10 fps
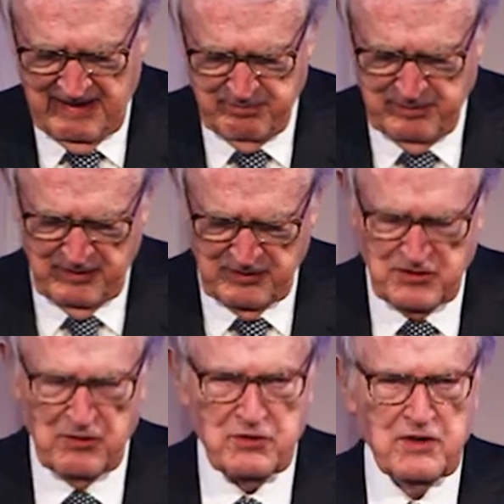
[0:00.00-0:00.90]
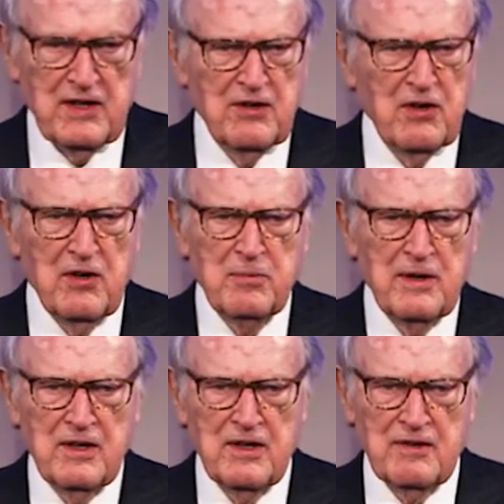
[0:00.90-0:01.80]
I've been associated all my
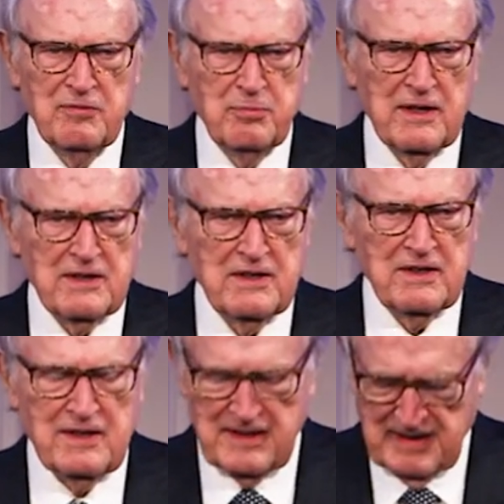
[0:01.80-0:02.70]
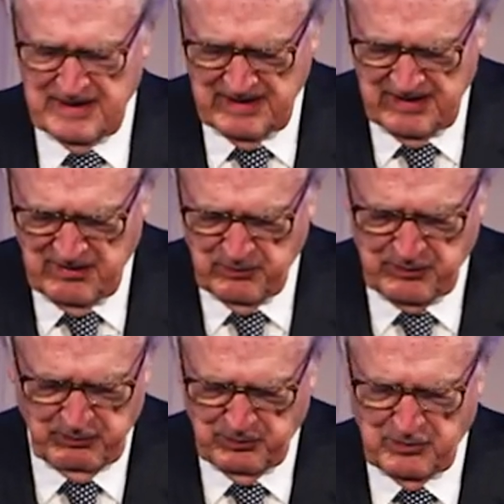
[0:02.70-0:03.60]
life practically
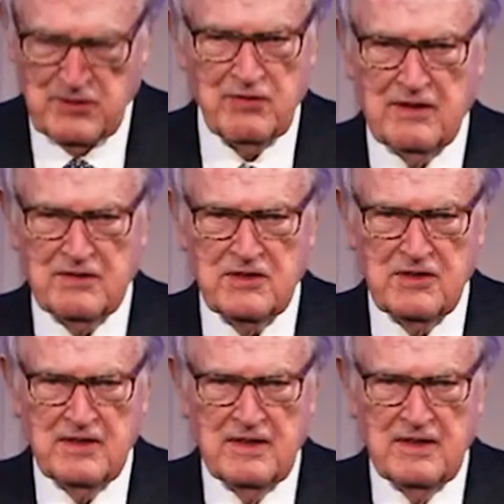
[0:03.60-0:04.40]
with the Roosevelts,